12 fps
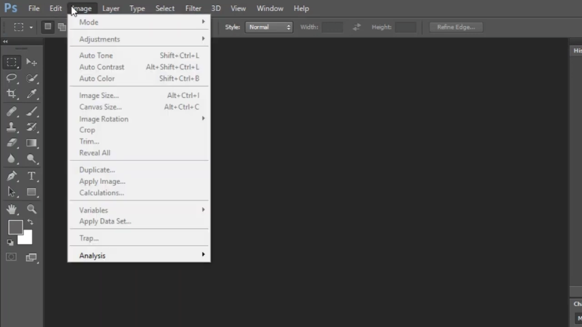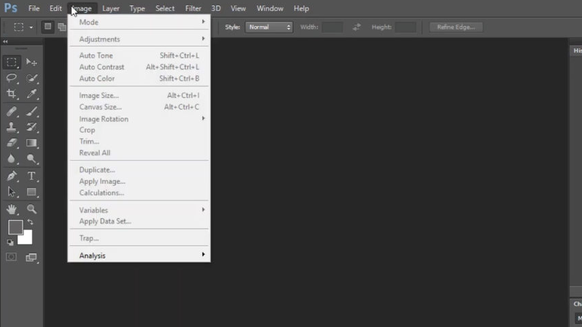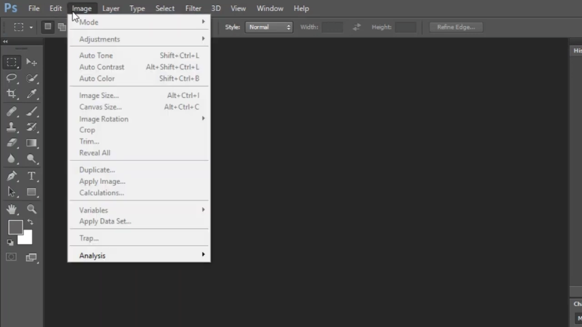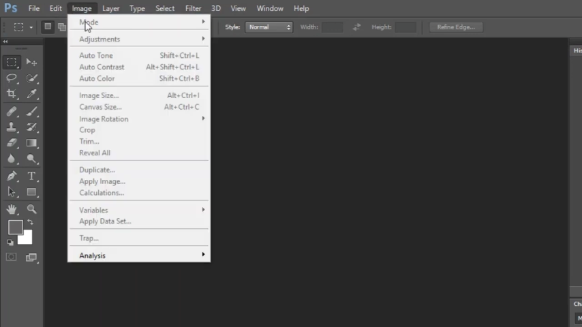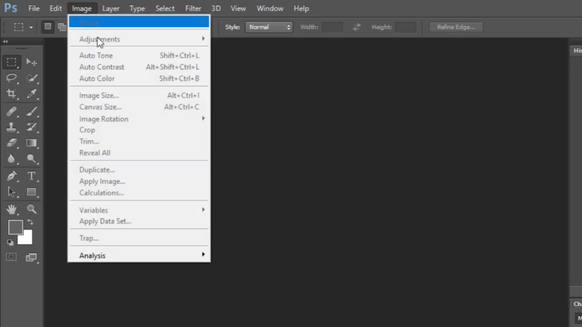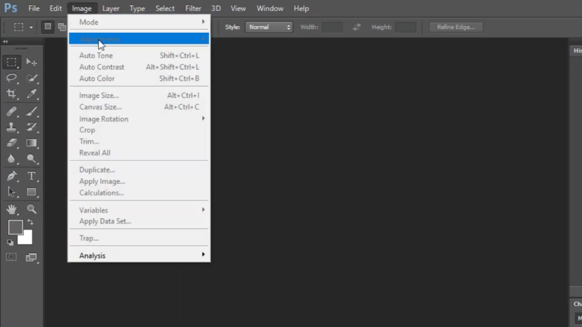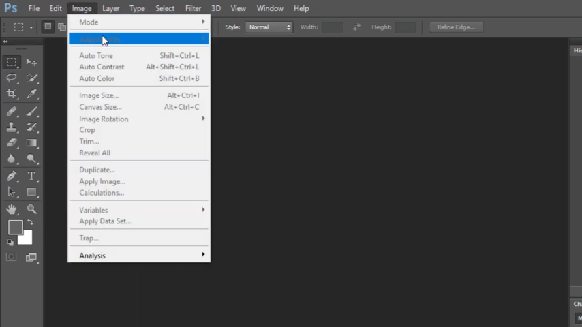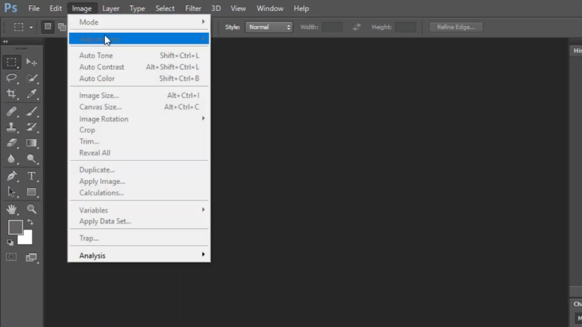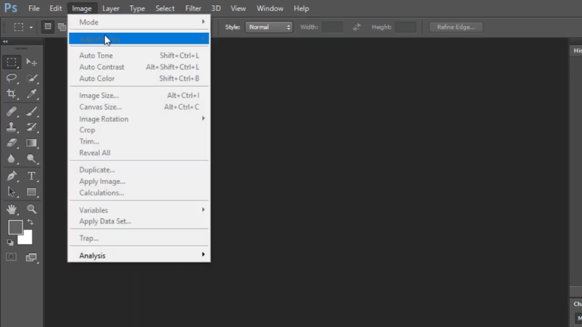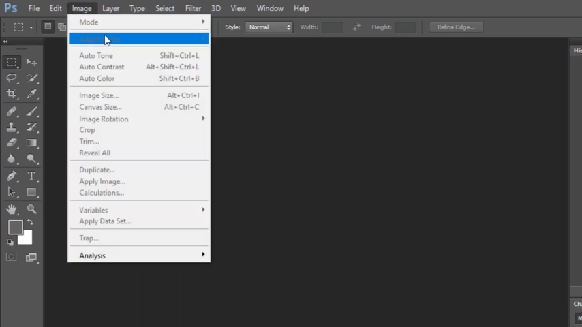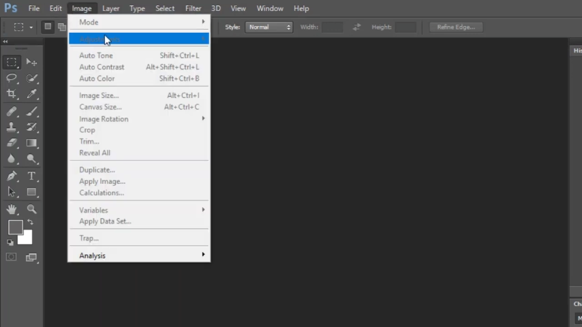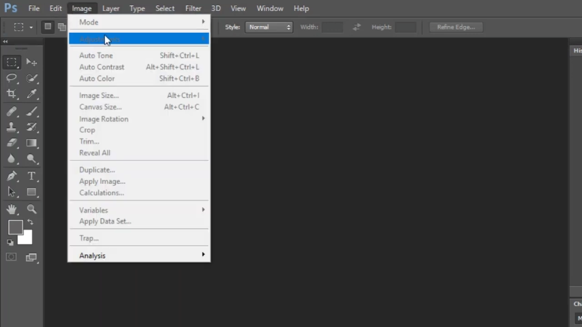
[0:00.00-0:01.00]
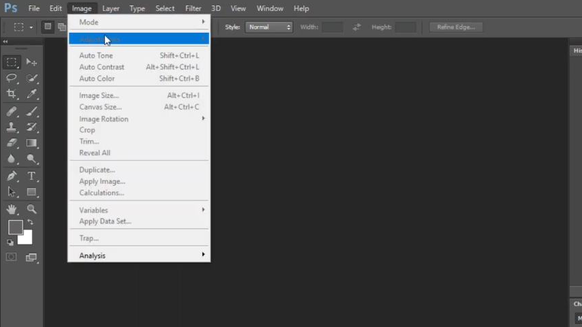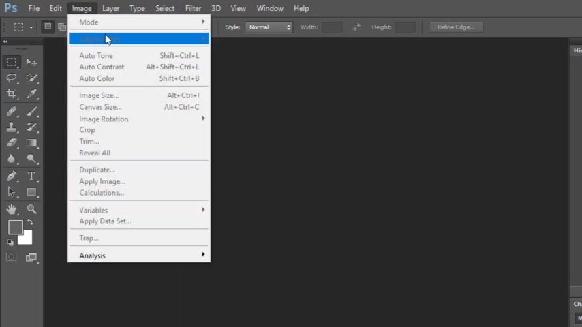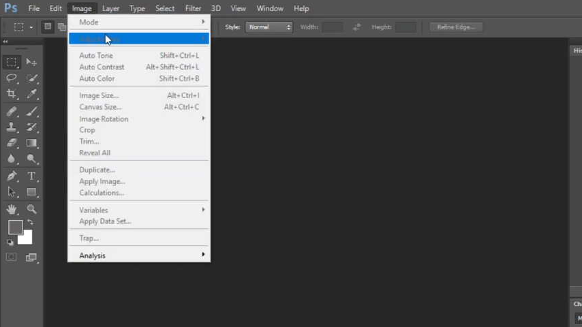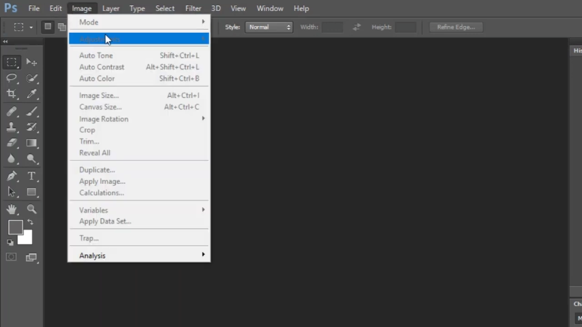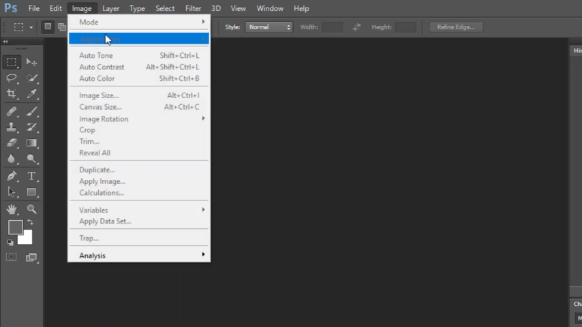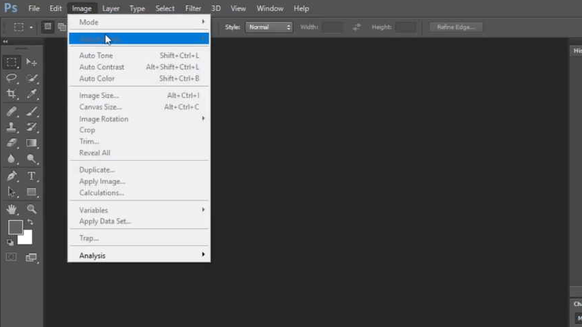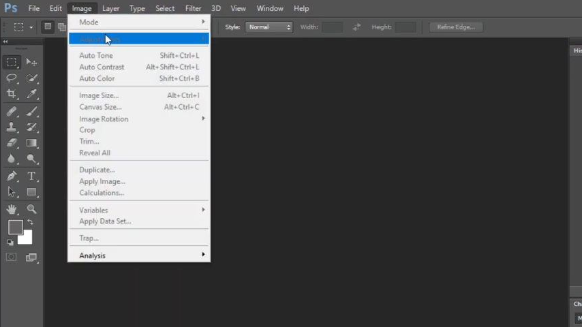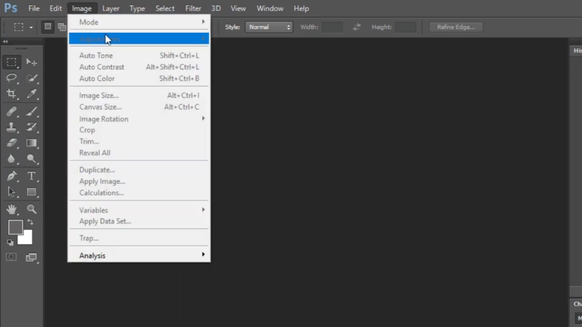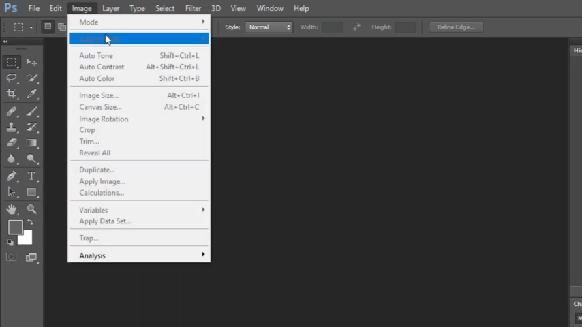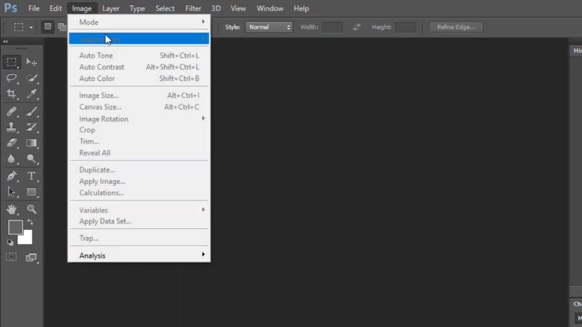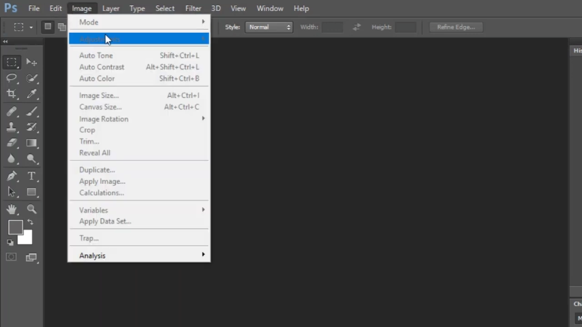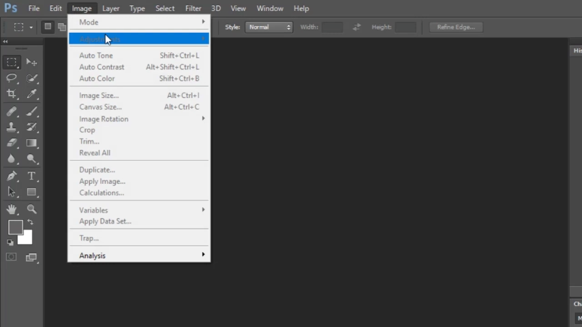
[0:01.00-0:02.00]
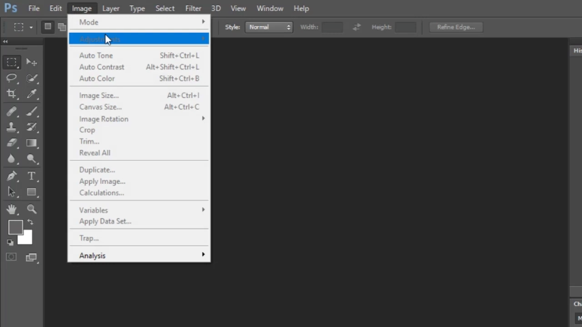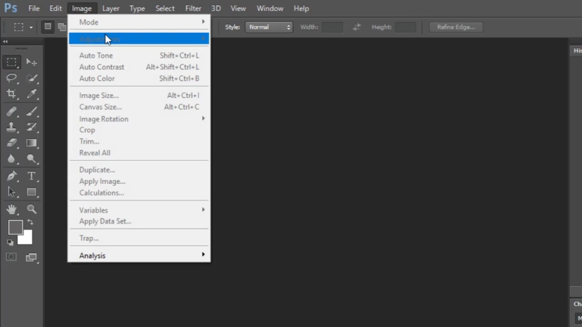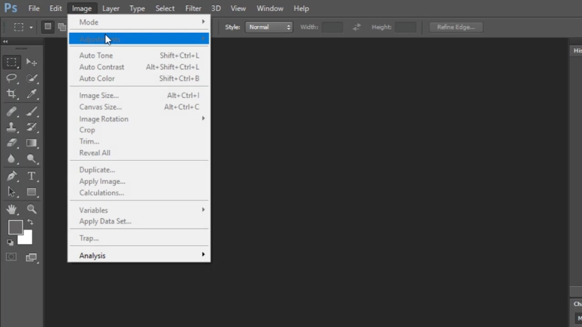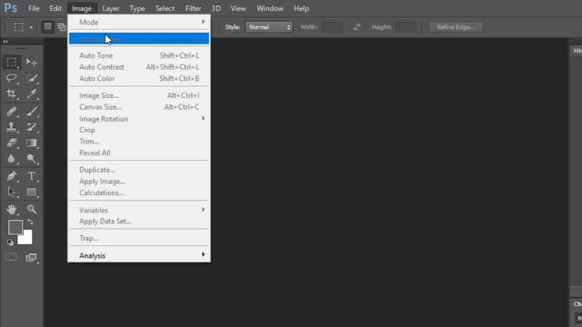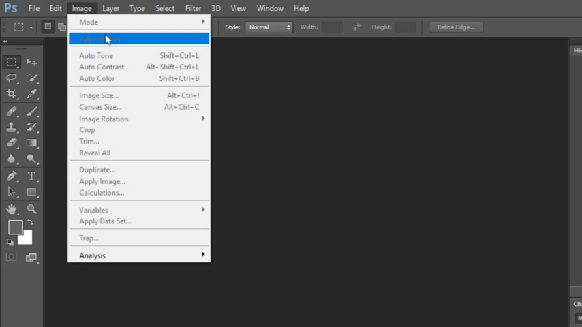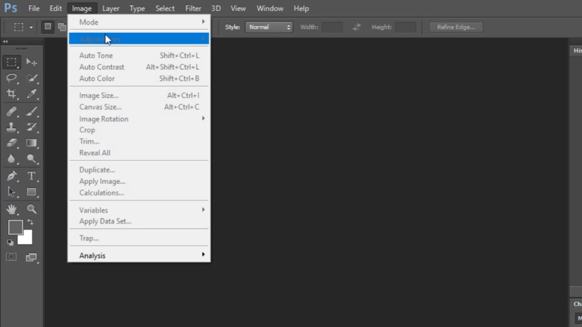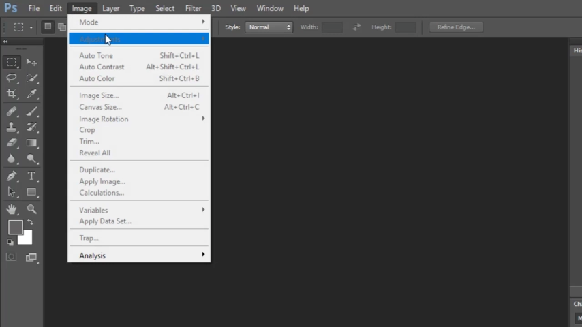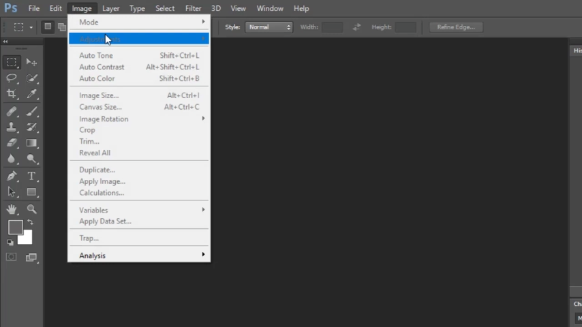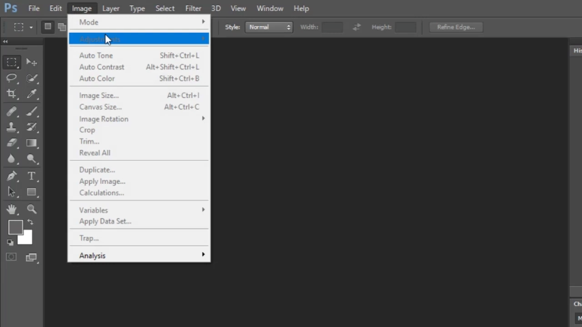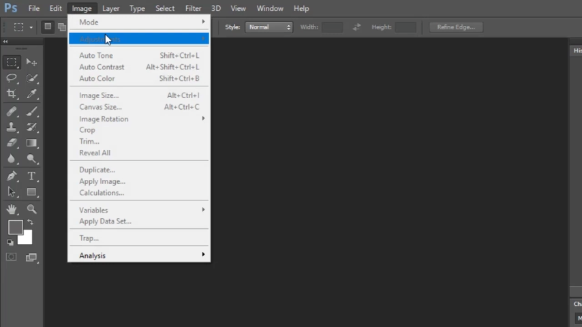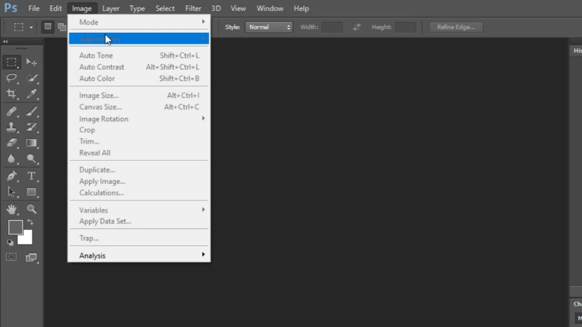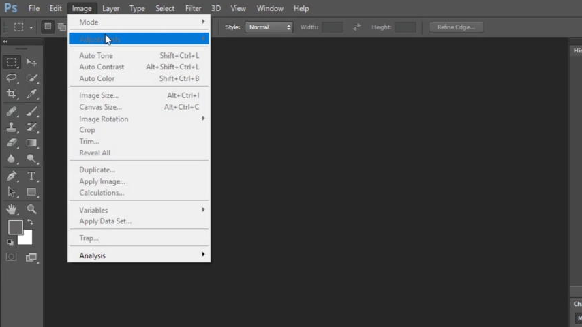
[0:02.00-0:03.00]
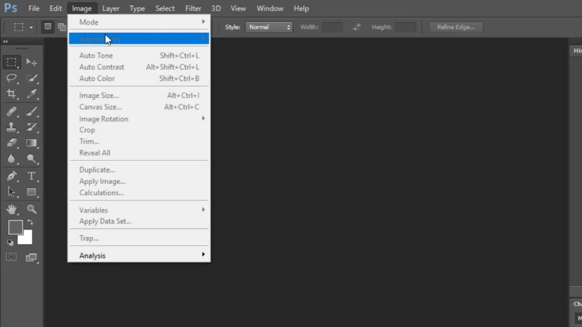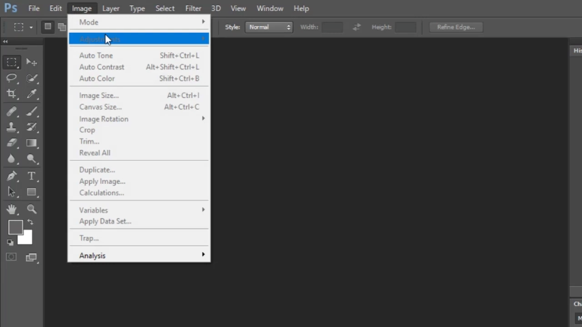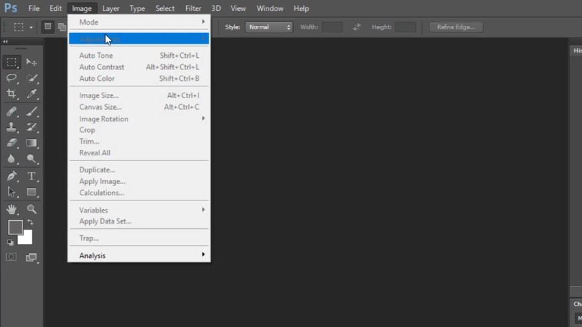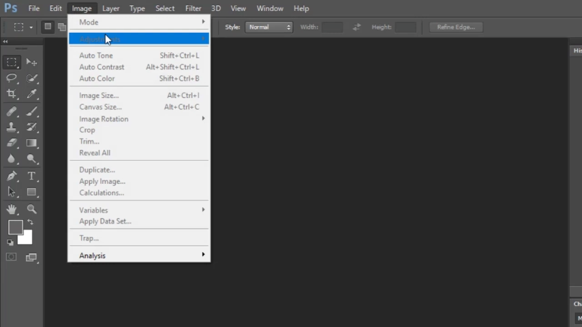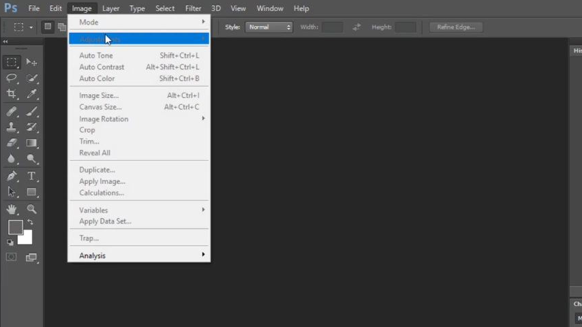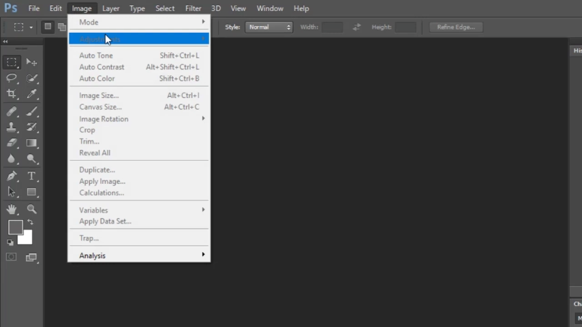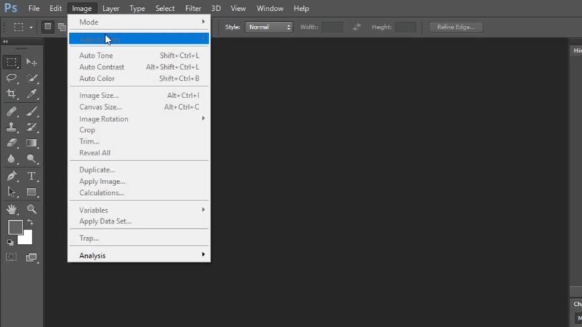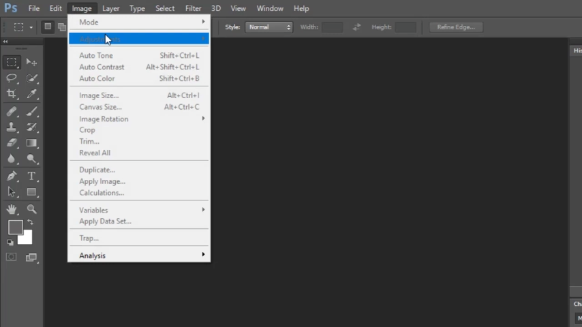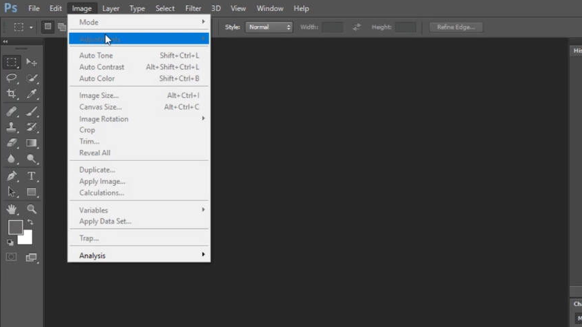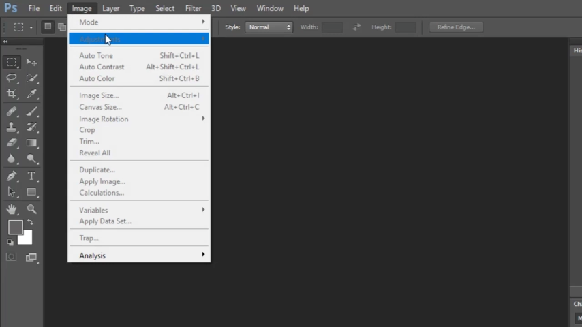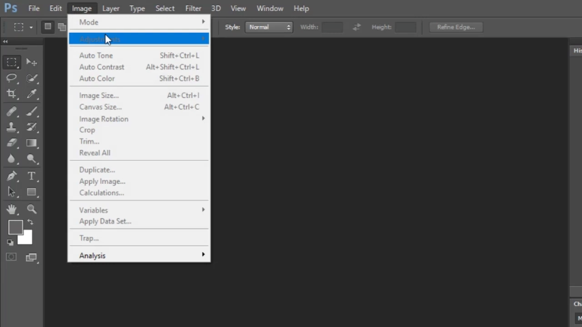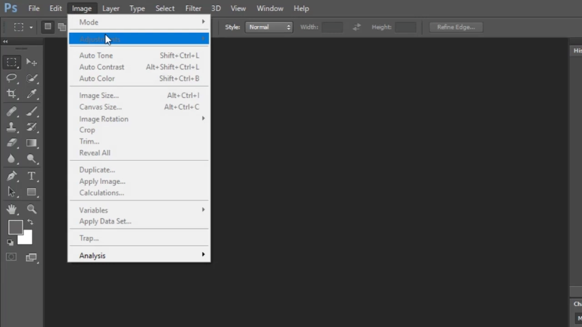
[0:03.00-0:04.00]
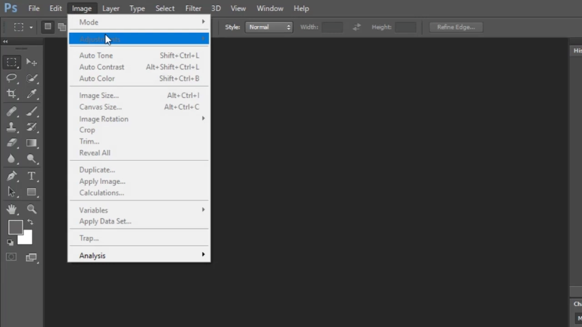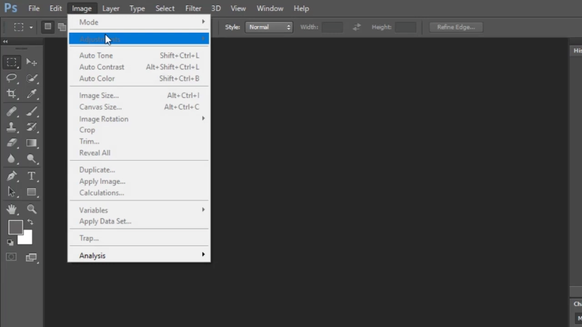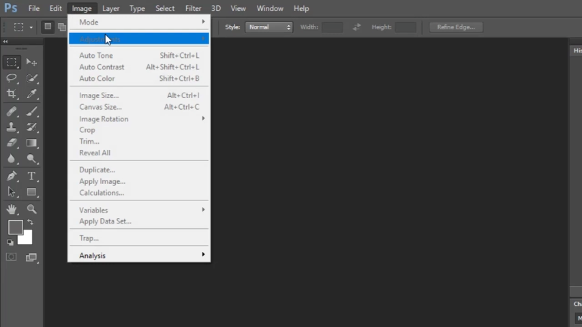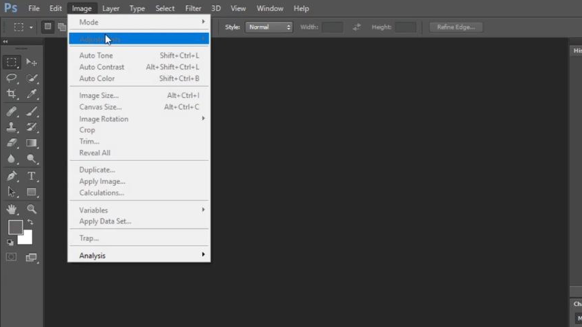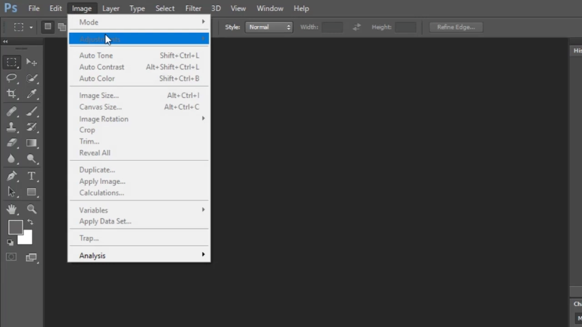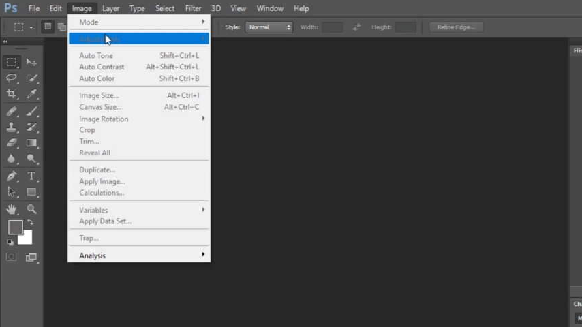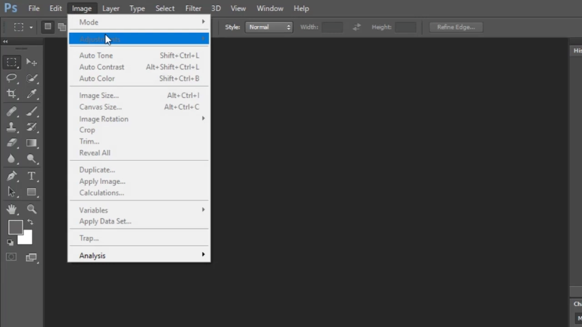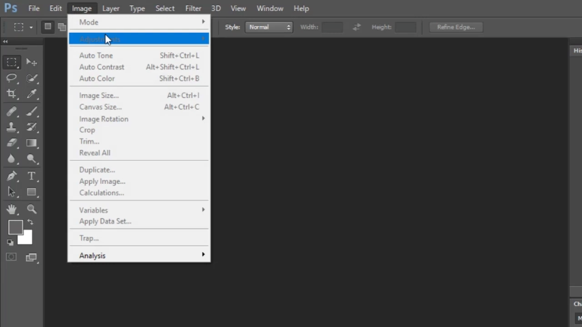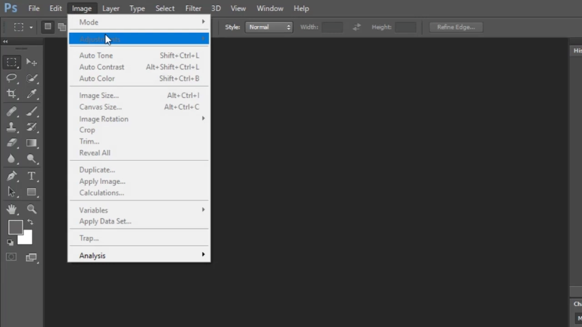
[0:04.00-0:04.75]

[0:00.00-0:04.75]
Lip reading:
(no speaker visible)